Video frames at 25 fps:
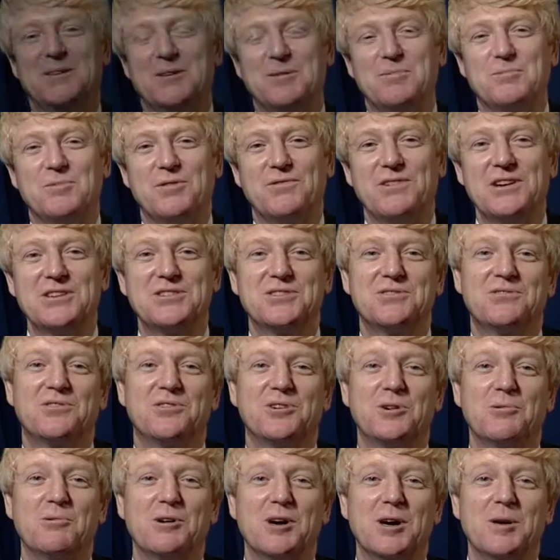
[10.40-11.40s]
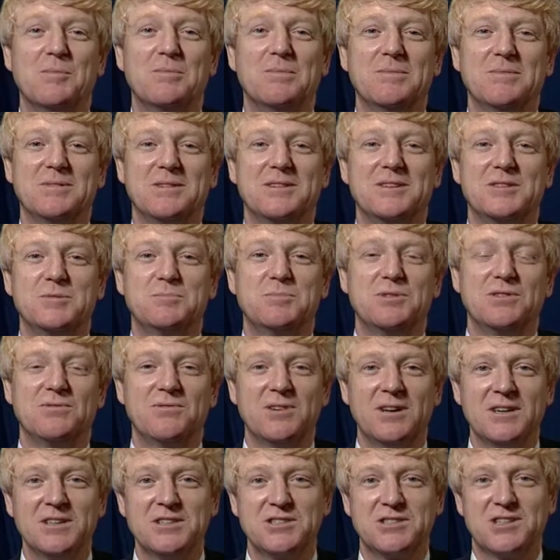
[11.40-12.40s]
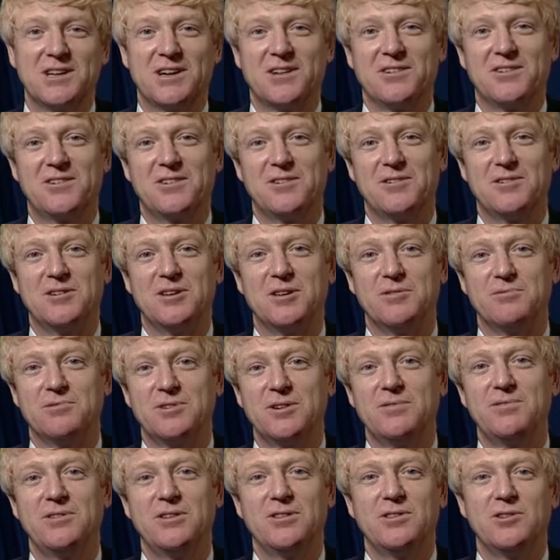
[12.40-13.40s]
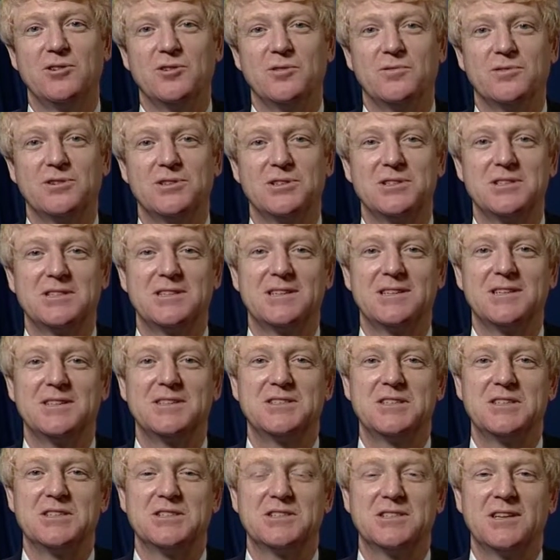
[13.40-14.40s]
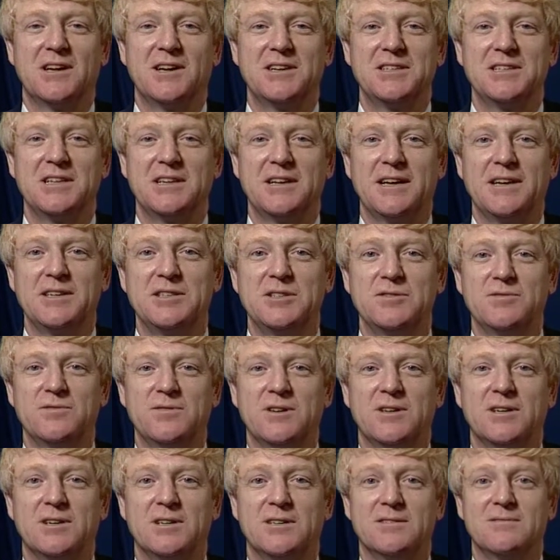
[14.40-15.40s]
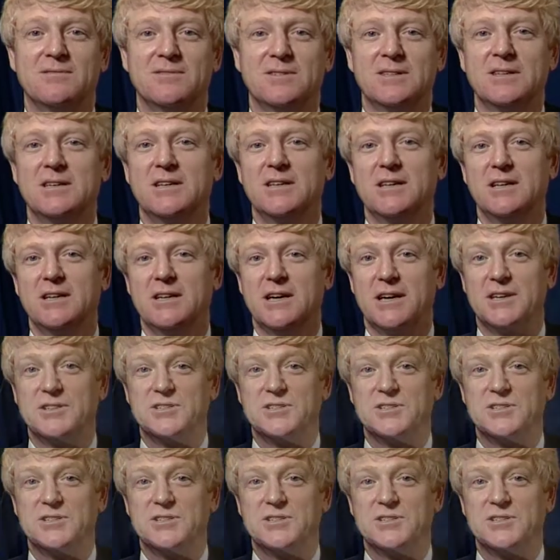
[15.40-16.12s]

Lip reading: Professor Roy Webb has been Vice Chancellor of Griffith University since 1985 and is